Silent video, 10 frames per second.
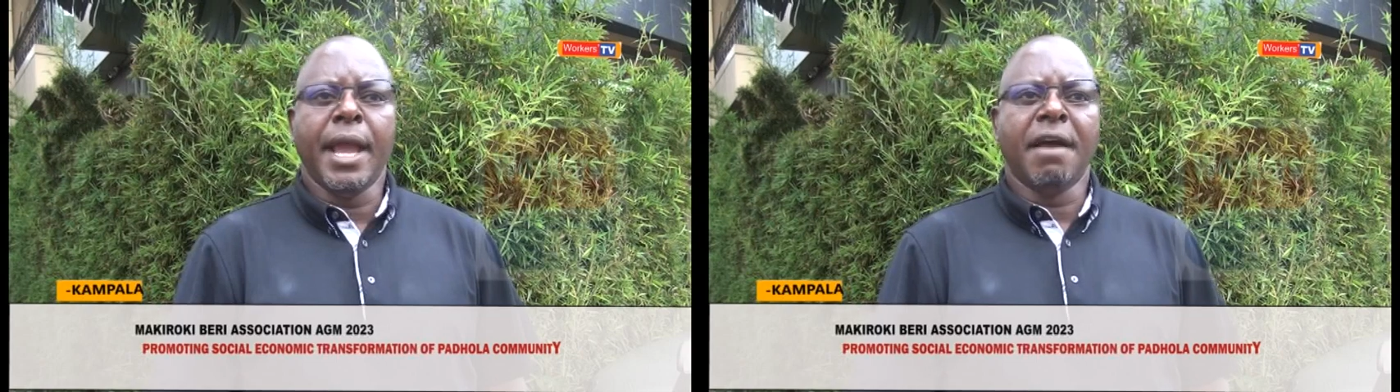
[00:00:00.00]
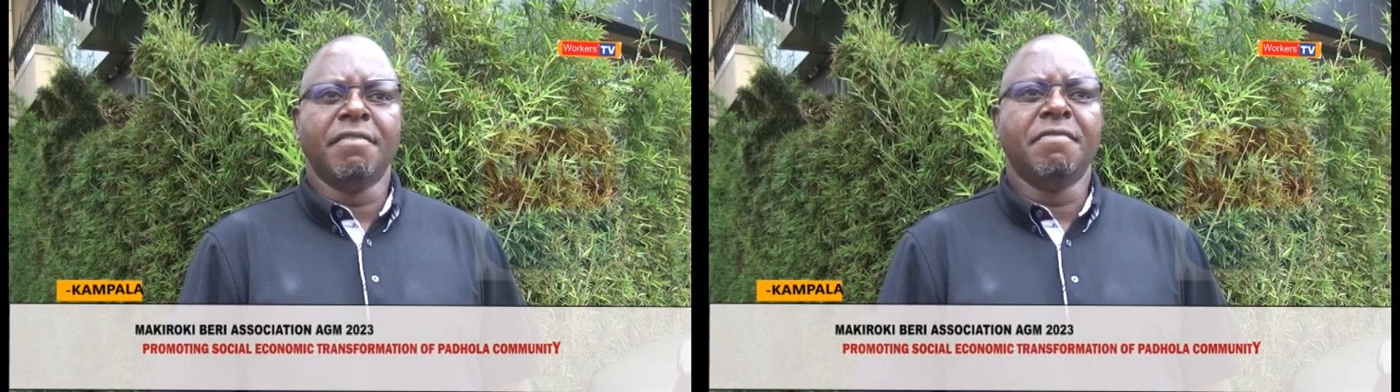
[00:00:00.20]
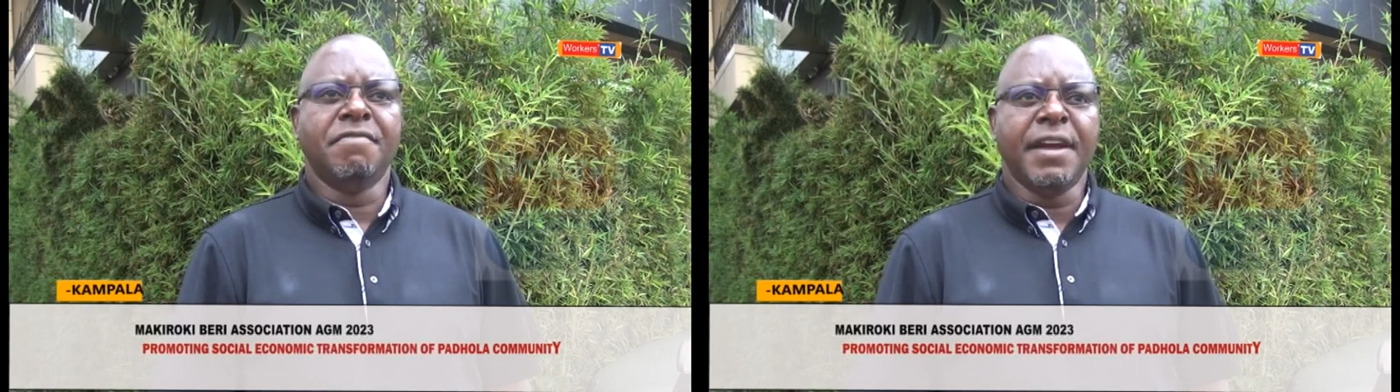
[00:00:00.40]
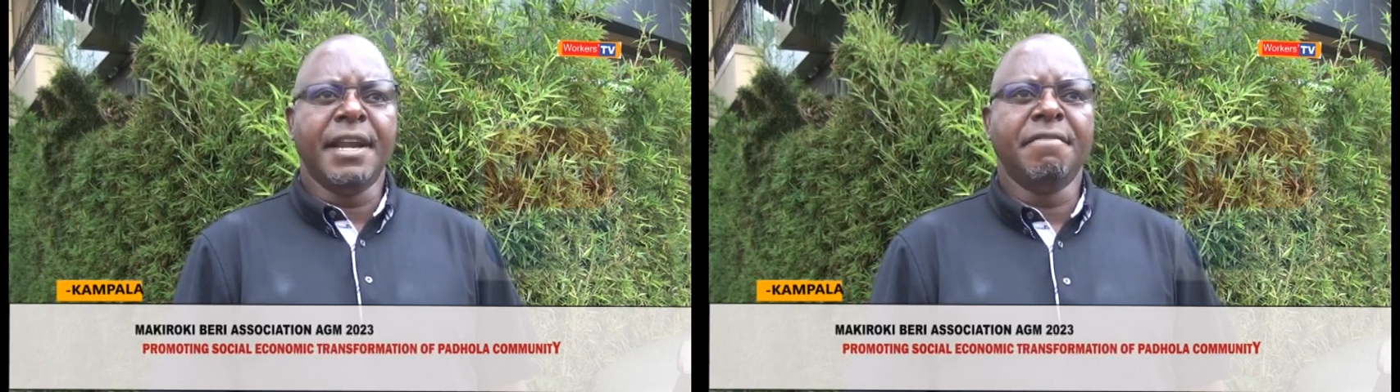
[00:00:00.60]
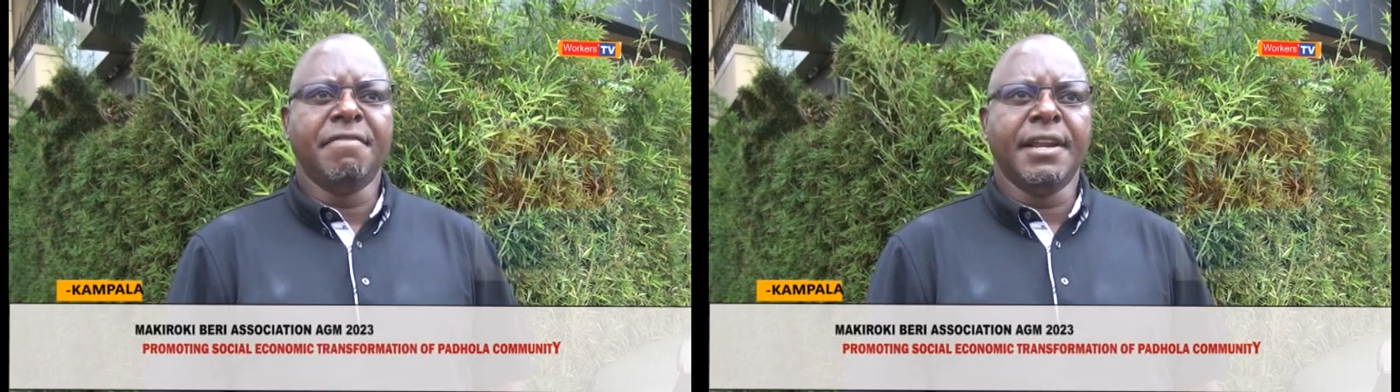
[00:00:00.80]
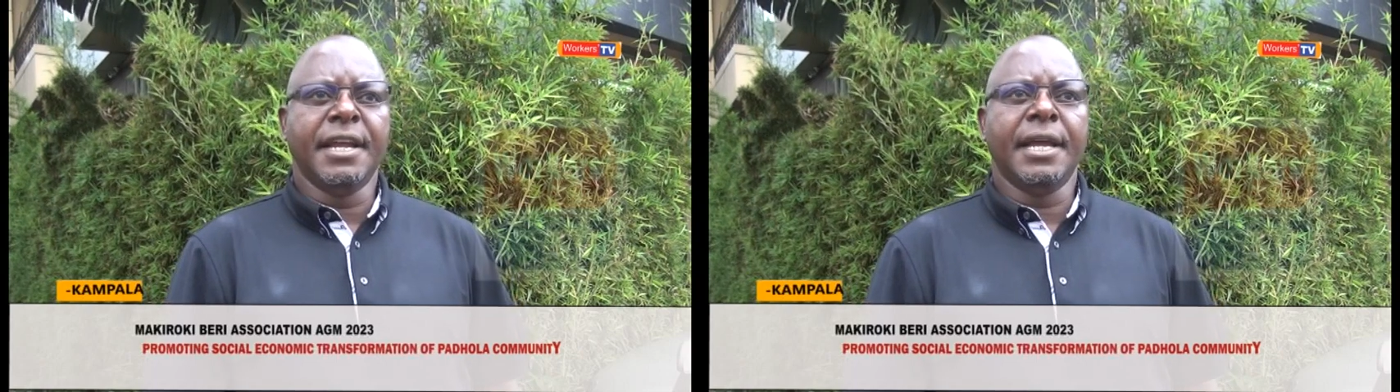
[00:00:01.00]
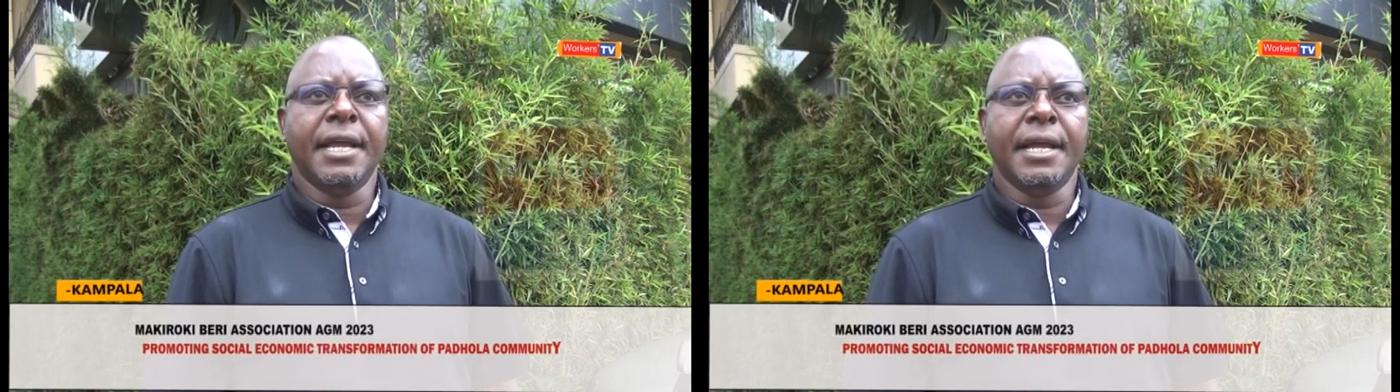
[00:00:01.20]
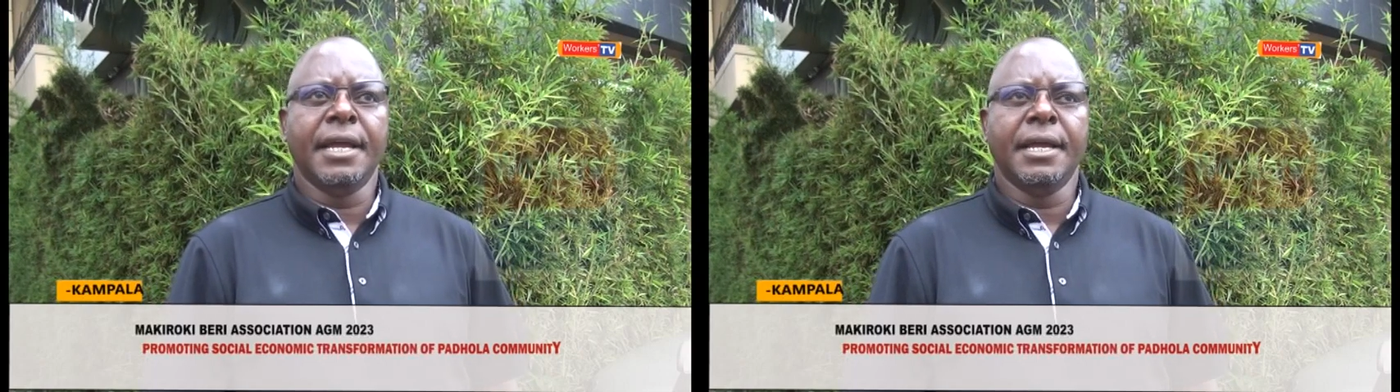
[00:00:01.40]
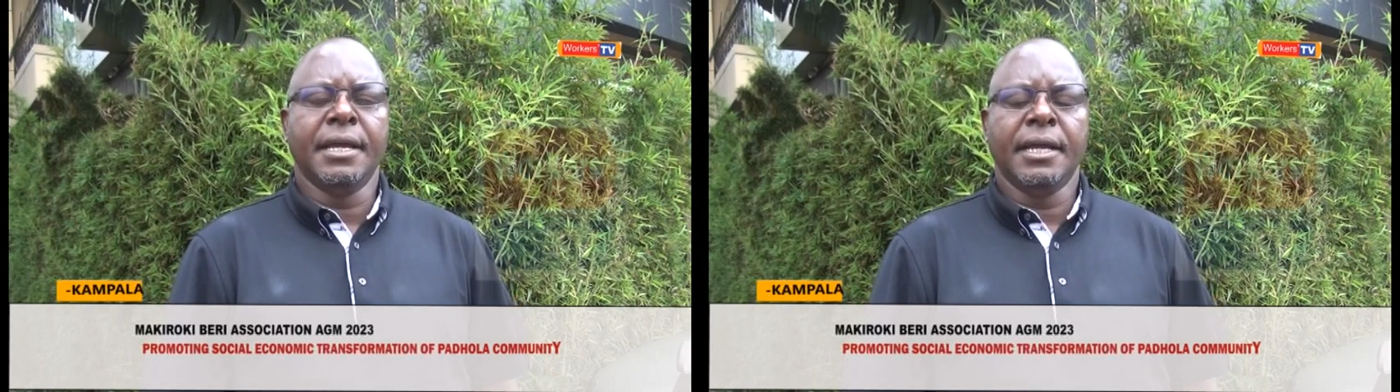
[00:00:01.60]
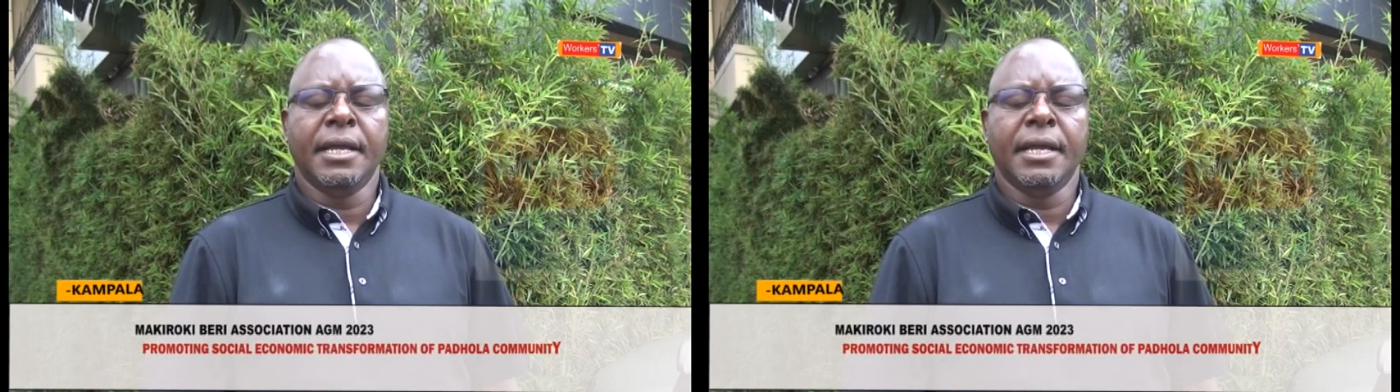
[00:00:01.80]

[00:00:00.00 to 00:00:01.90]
have a very very